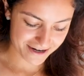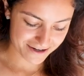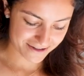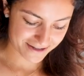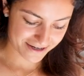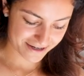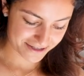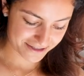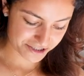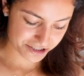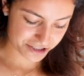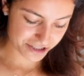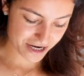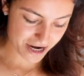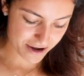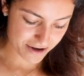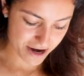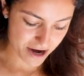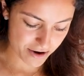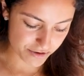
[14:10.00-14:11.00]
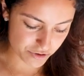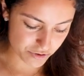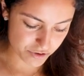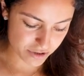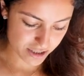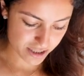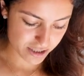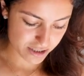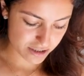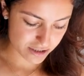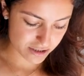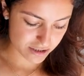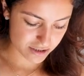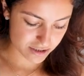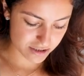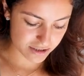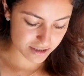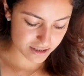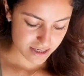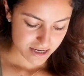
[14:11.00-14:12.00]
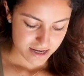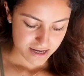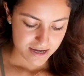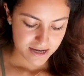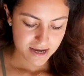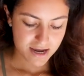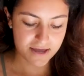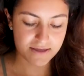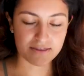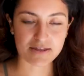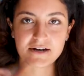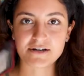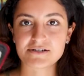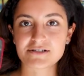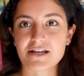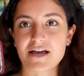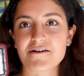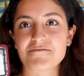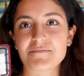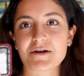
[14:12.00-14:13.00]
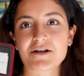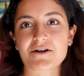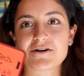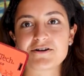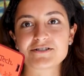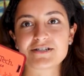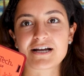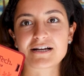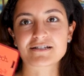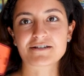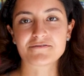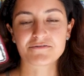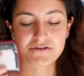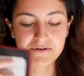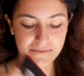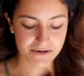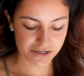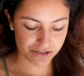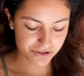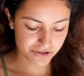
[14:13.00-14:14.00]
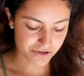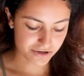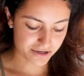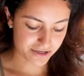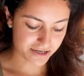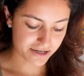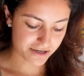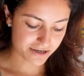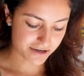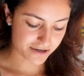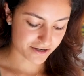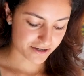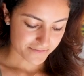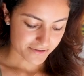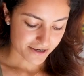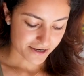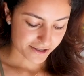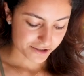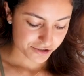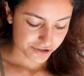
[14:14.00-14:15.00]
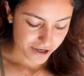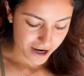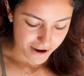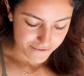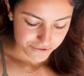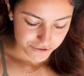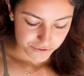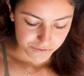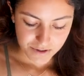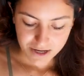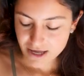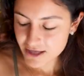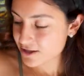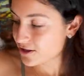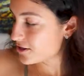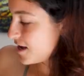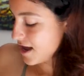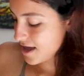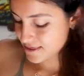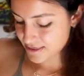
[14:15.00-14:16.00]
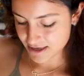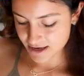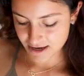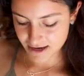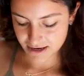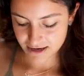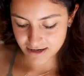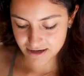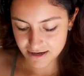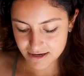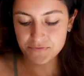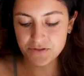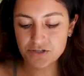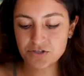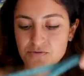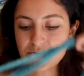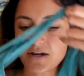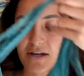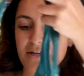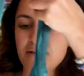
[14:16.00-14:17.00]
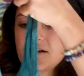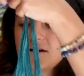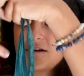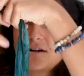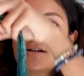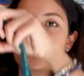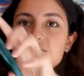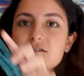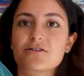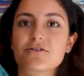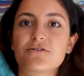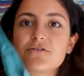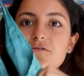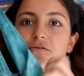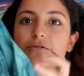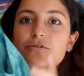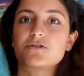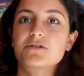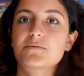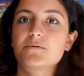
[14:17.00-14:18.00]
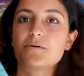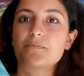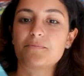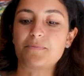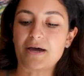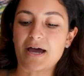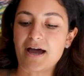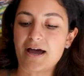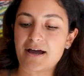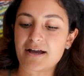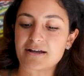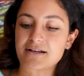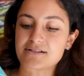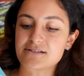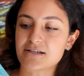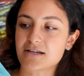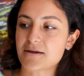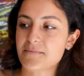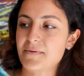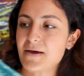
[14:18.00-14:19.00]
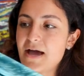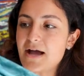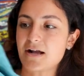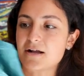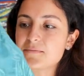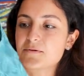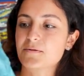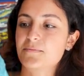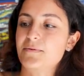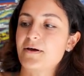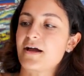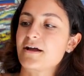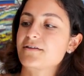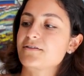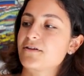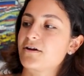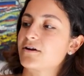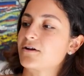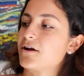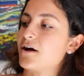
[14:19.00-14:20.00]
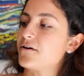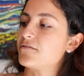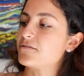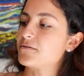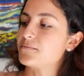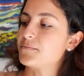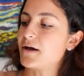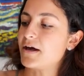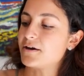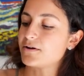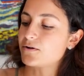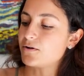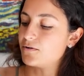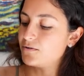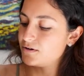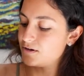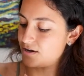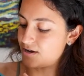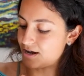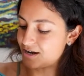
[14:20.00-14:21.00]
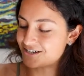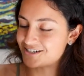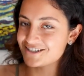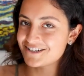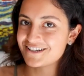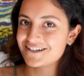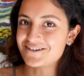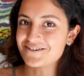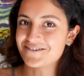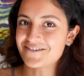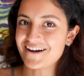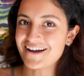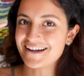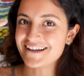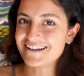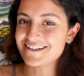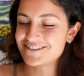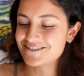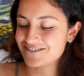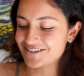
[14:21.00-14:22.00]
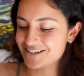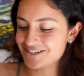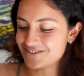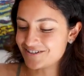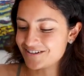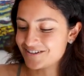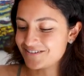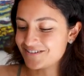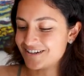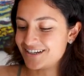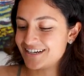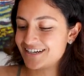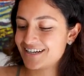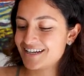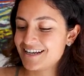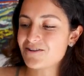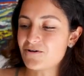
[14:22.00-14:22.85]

Airlines. Shout out United. And then I just have my contact information on here that I travel with. And then this right here is a little foldable bag. It's like a packable bag that I got from Patagonia. Actually in Hawaii, Dubai in 2021.